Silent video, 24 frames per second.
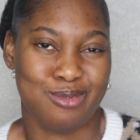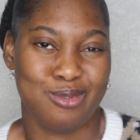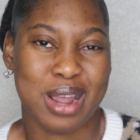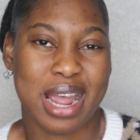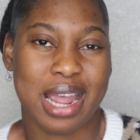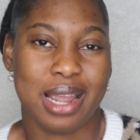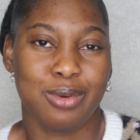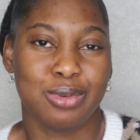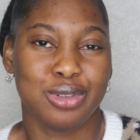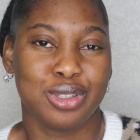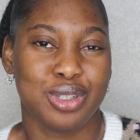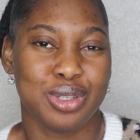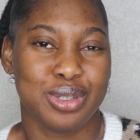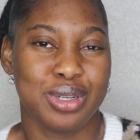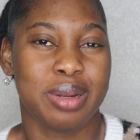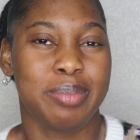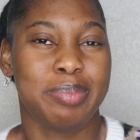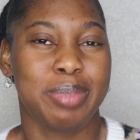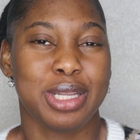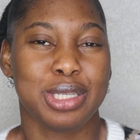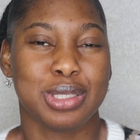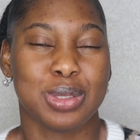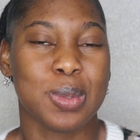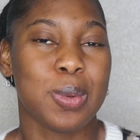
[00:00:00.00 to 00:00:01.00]
why should
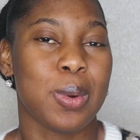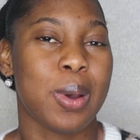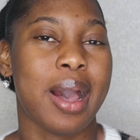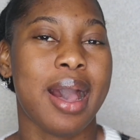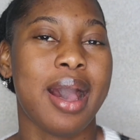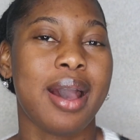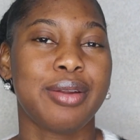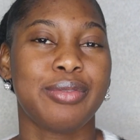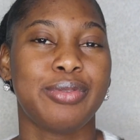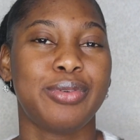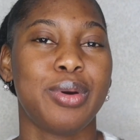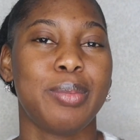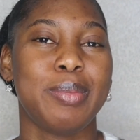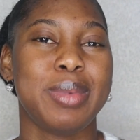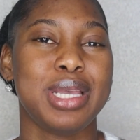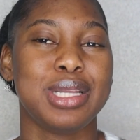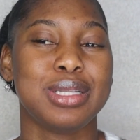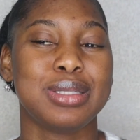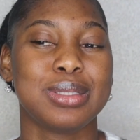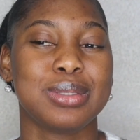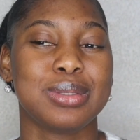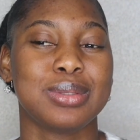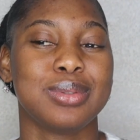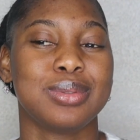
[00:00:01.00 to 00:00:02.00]
it be so hard for
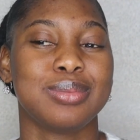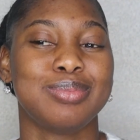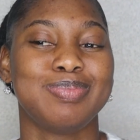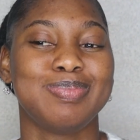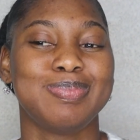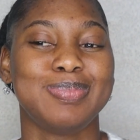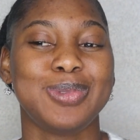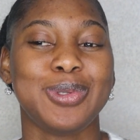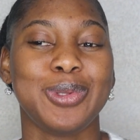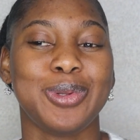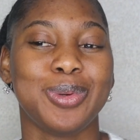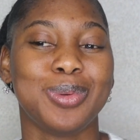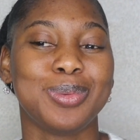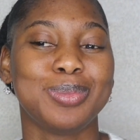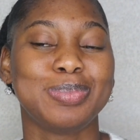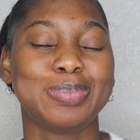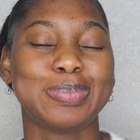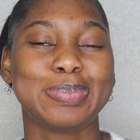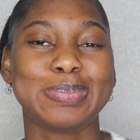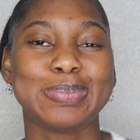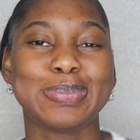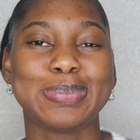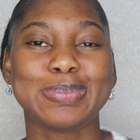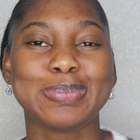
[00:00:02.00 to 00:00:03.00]
me to, you know,
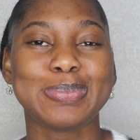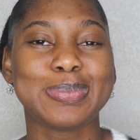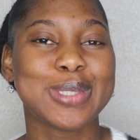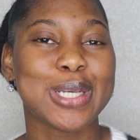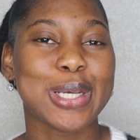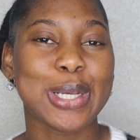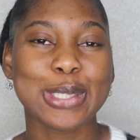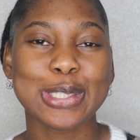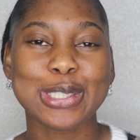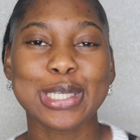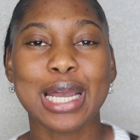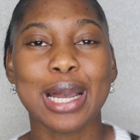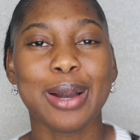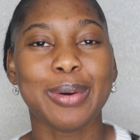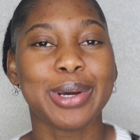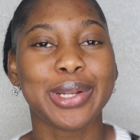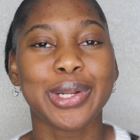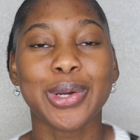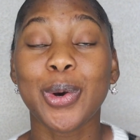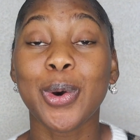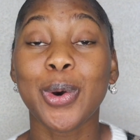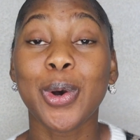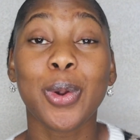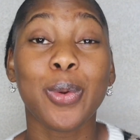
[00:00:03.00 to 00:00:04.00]
take a shower
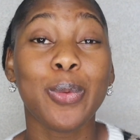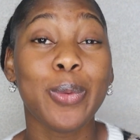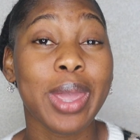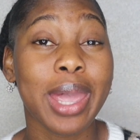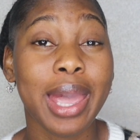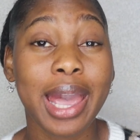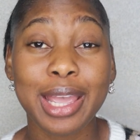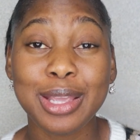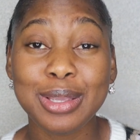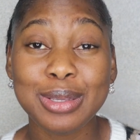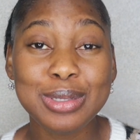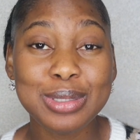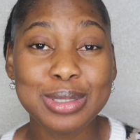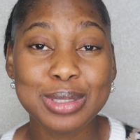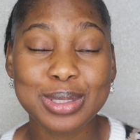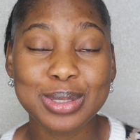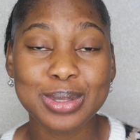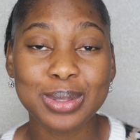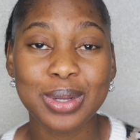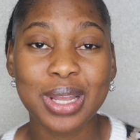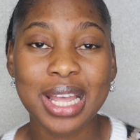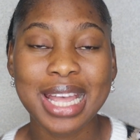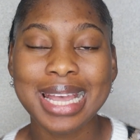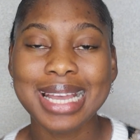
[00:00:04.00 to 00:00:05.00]
the old way I used
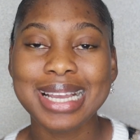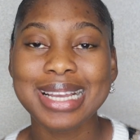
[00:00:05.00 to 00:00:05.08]
to?